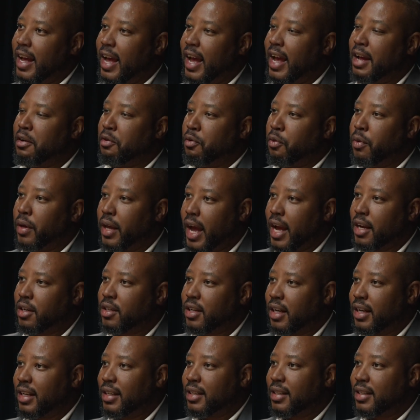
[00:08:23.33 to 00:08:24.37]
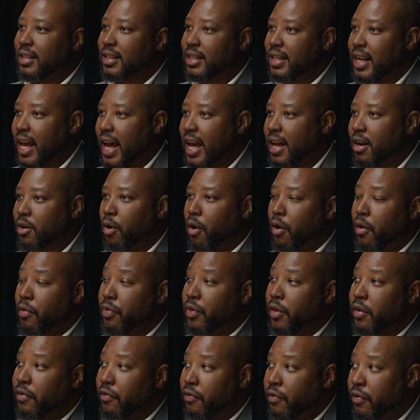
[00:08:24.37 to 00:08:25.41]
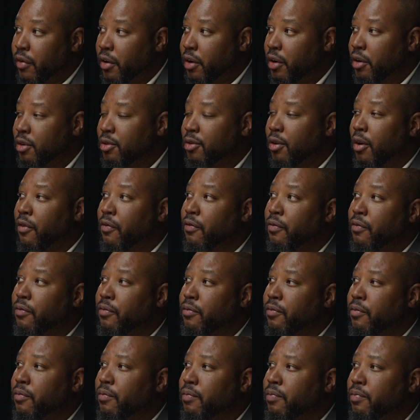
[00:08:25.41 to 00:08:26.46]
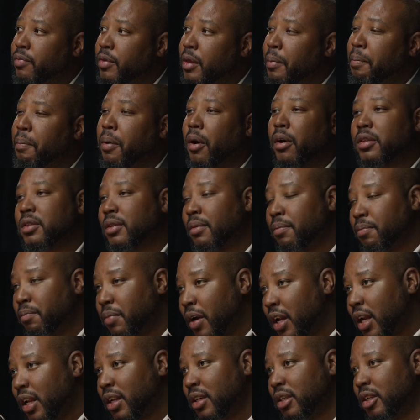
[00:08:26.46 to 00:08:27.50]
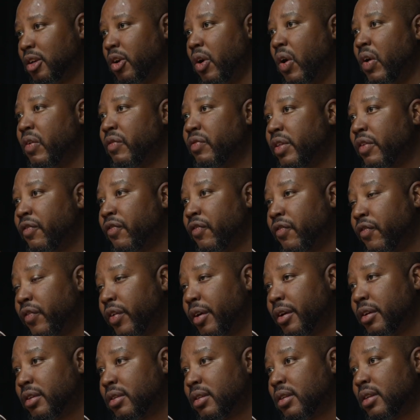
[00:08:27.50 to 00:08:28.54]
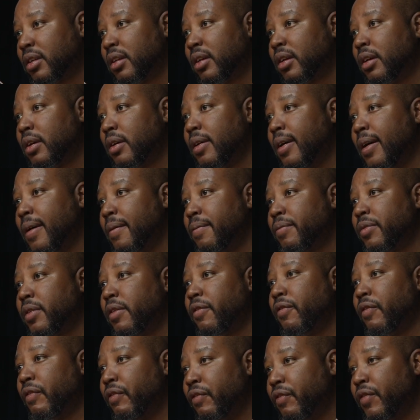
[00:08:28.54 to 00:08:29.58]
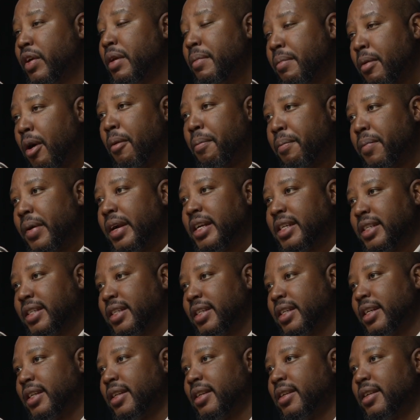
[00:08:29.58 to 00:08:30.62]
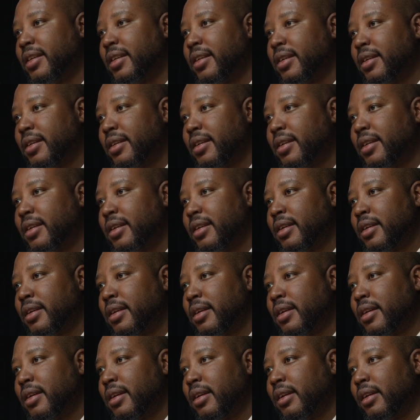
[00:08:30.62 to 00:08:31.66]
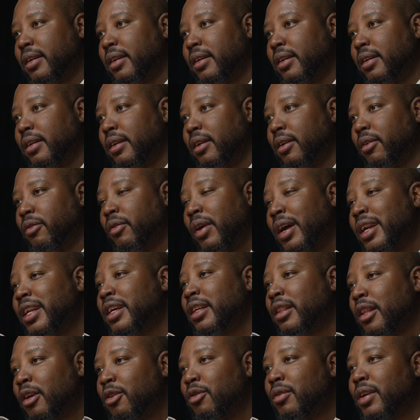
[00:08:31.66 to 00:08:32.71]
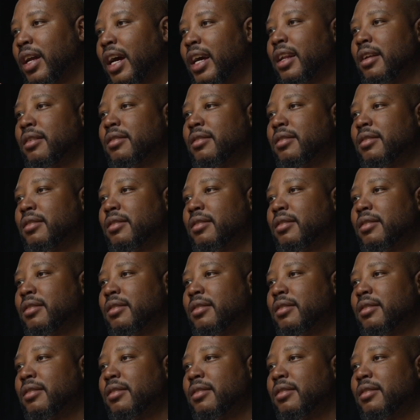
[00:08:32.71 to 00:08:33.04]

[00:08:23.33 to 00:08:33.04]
And we actually stand on the verge of the possibility of the first female president running the United